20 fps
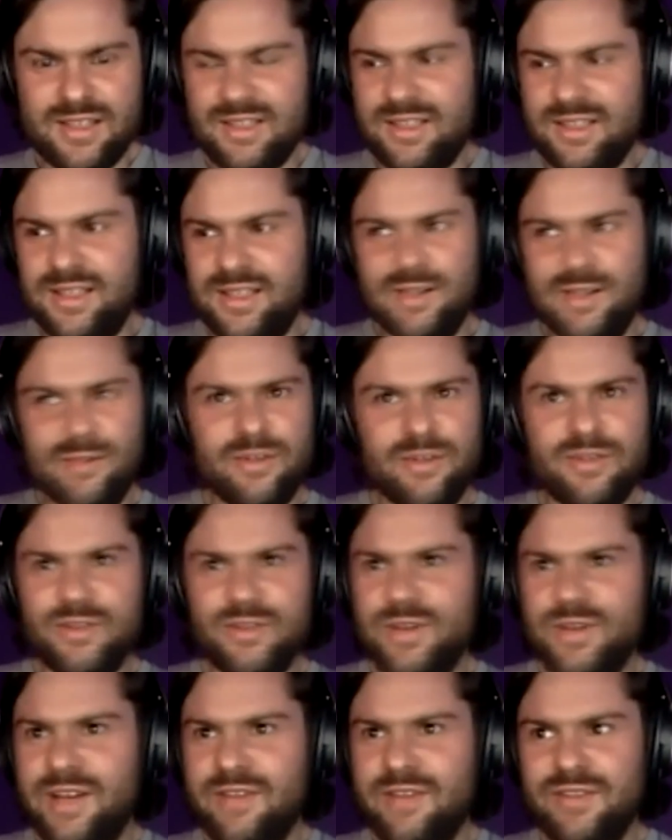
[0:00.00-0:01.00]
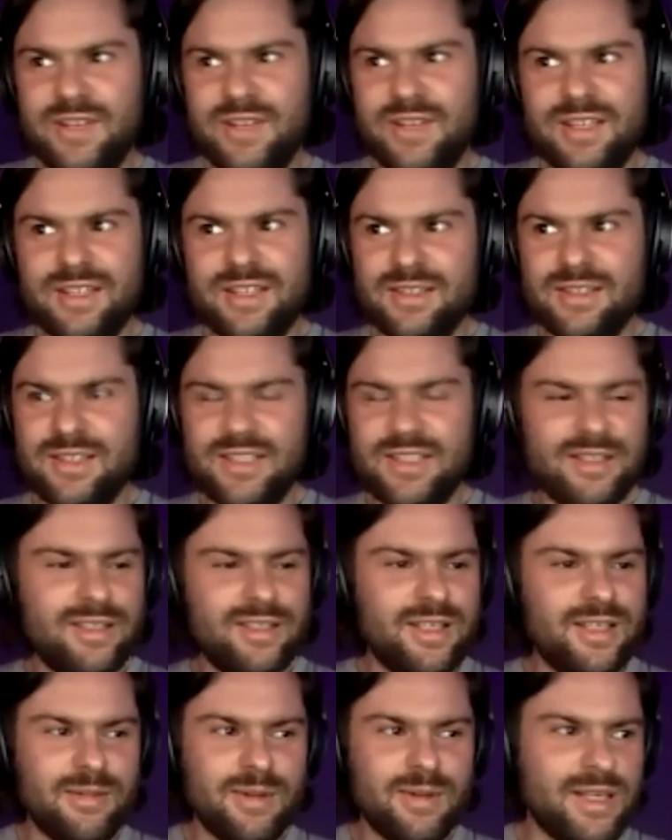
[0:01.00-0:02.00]
you know, before Netflix on
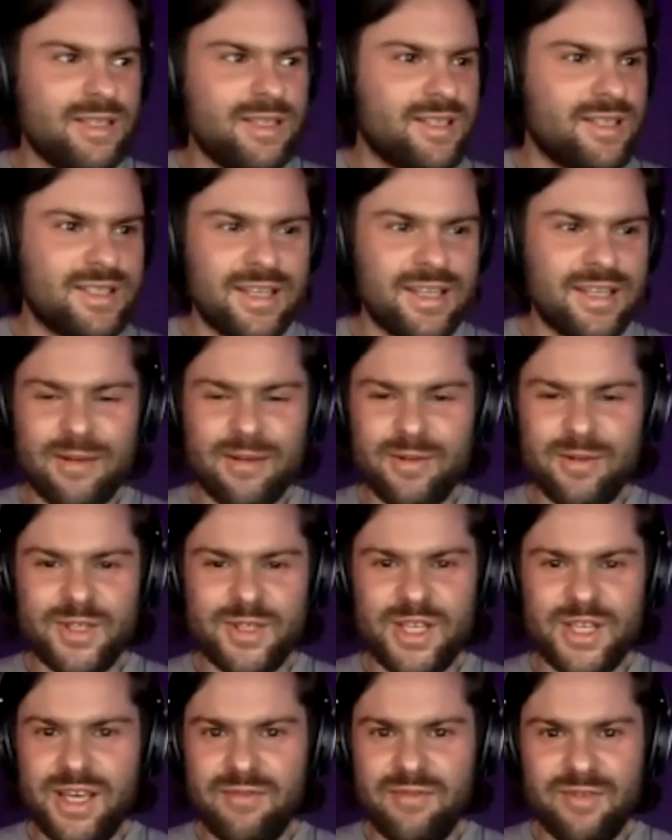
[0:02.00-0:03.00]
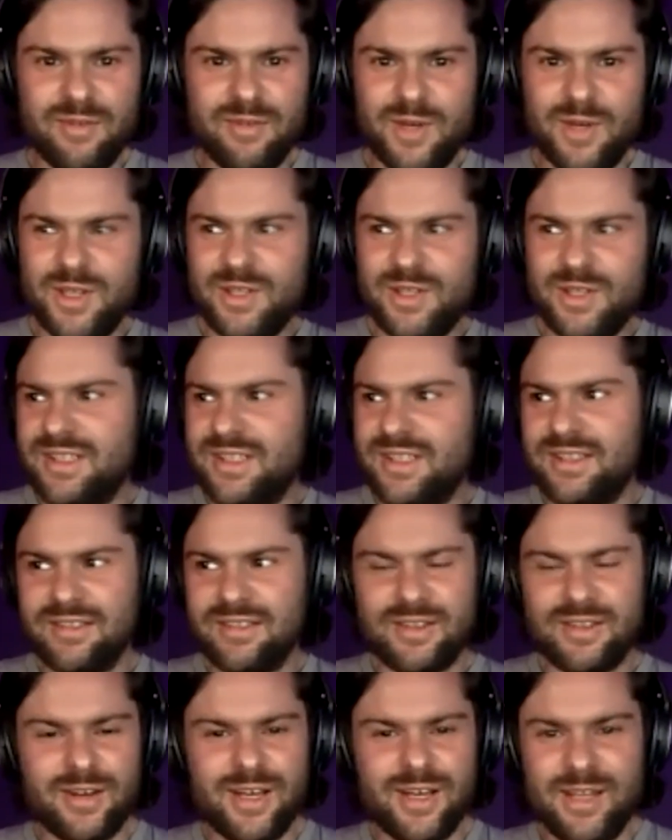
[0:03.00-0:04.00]
YouTube, I used to stay up watching infomercials till
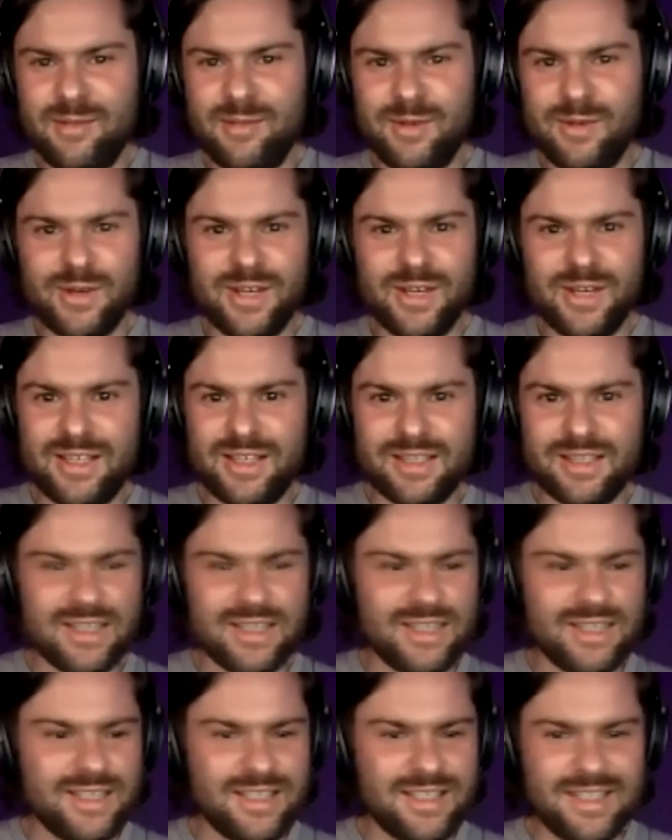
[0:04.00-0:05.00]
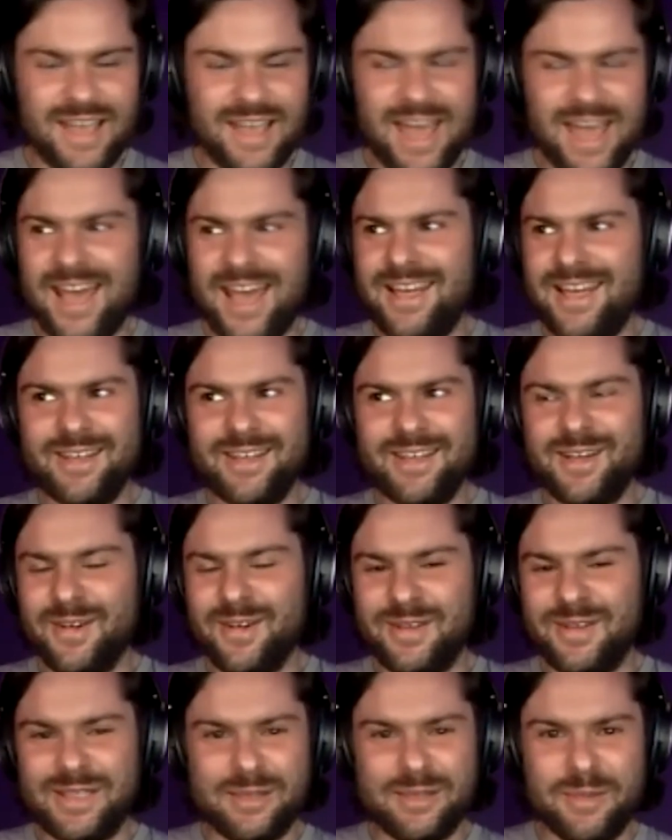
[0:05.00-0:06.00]
3 in the morning because I just hated
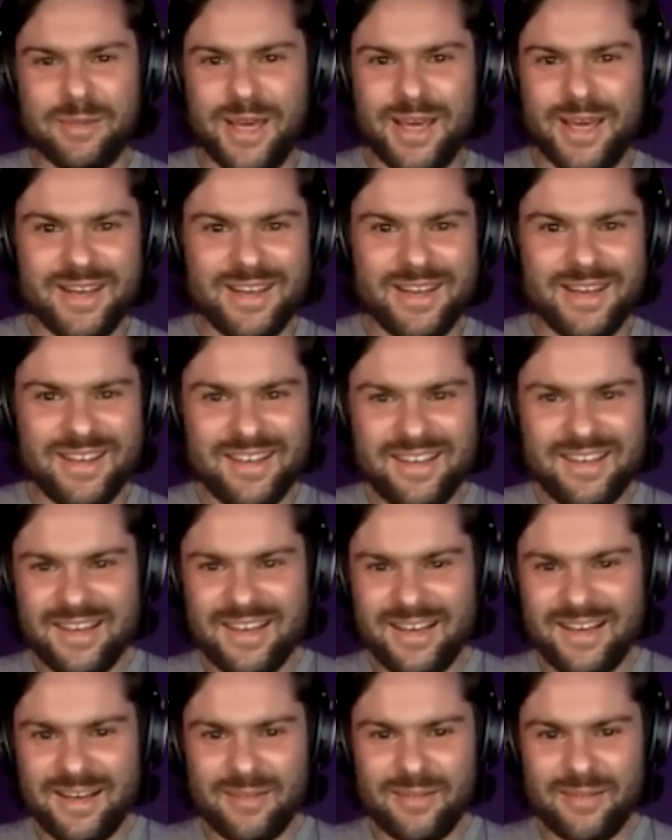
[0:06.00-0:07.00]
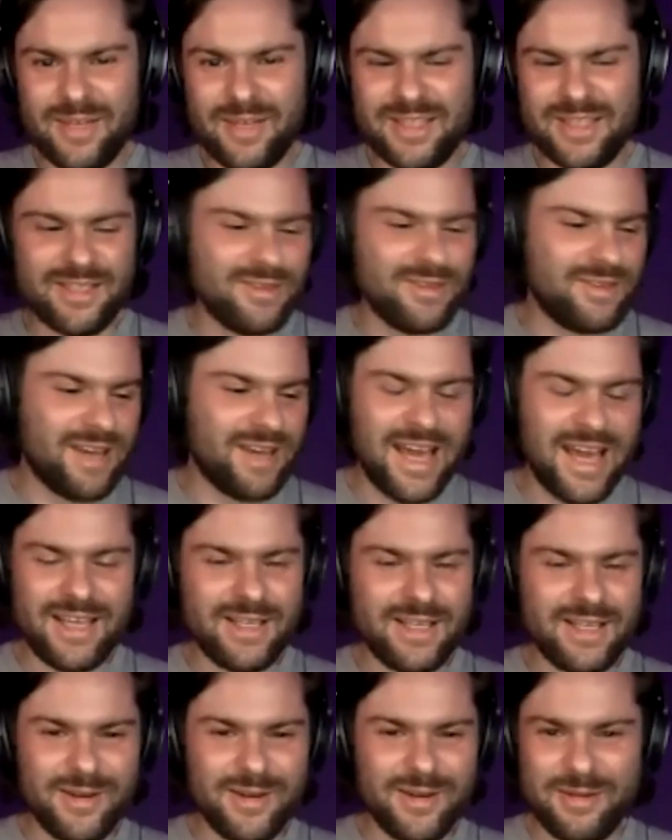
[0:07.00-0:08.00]
going to bed. I still
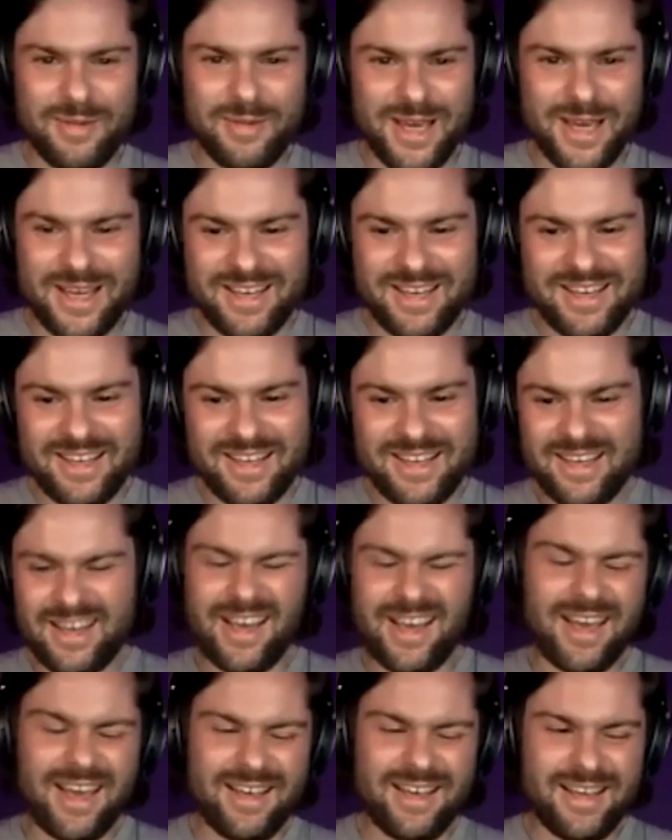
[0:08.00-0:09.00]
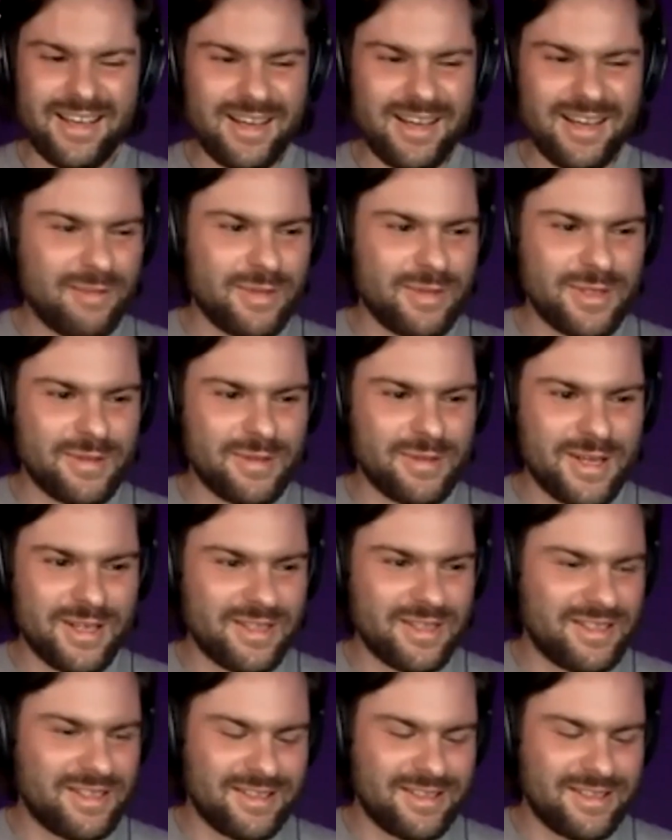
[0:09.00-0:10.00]
hate going to bed, and I hate getting up as well.
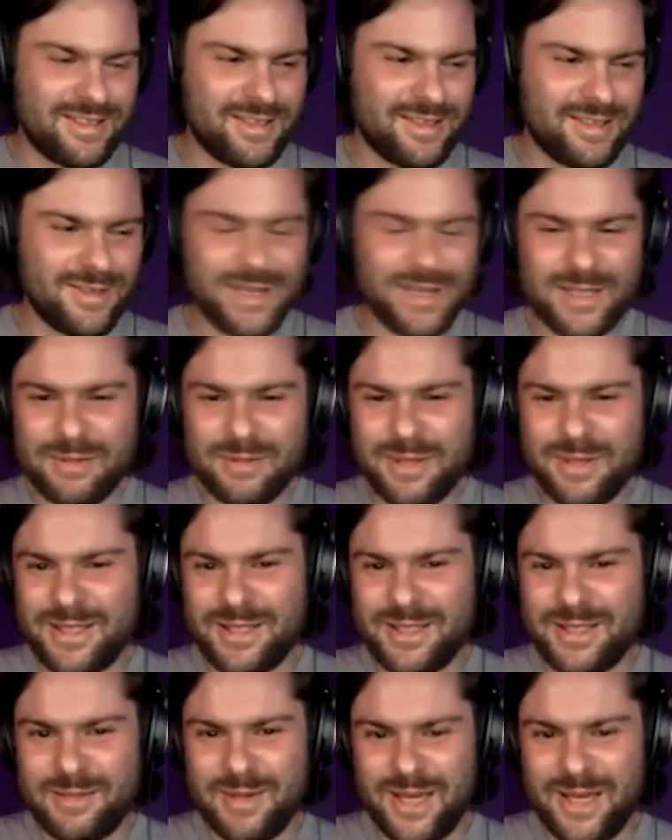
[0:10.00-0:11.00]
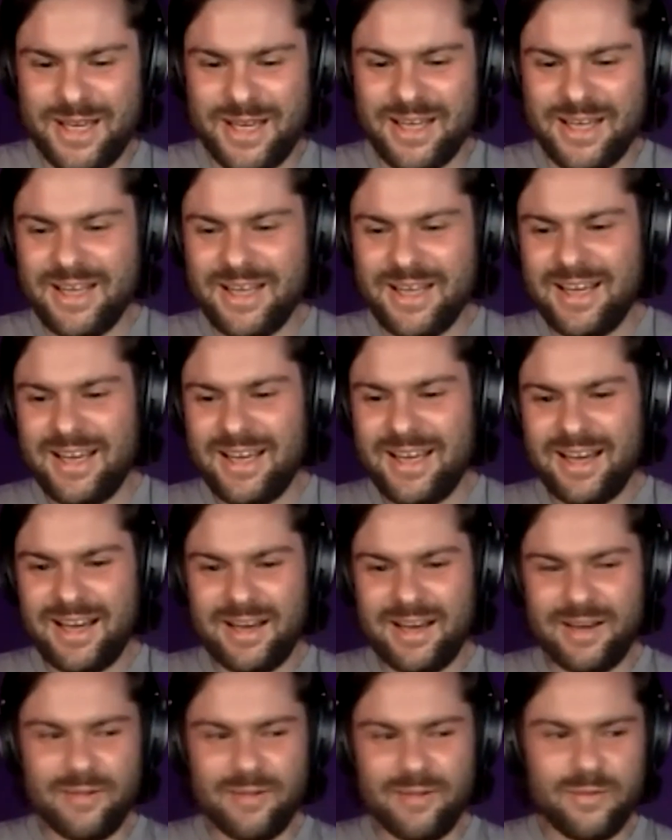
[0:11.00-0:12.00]
It's a strange place to be in.
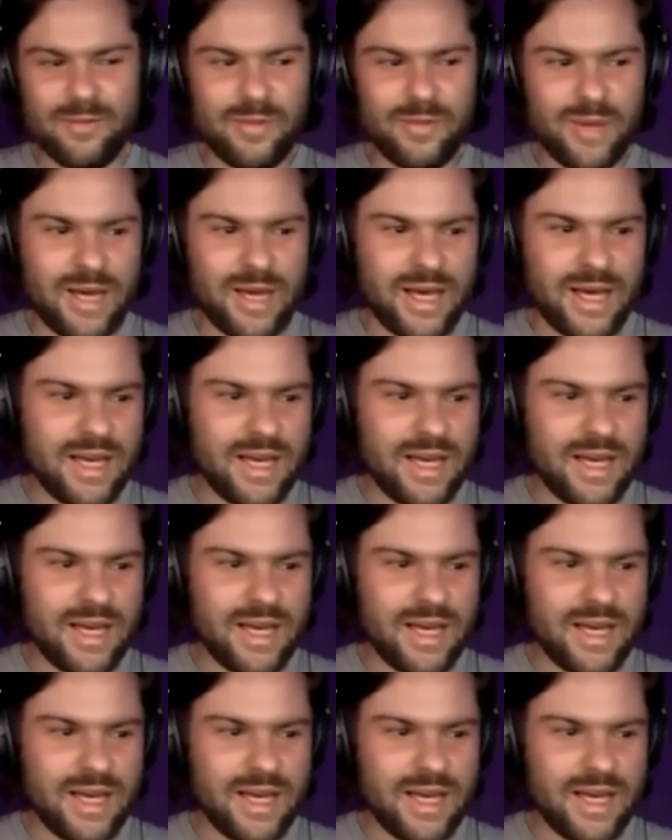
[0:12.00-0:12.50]
But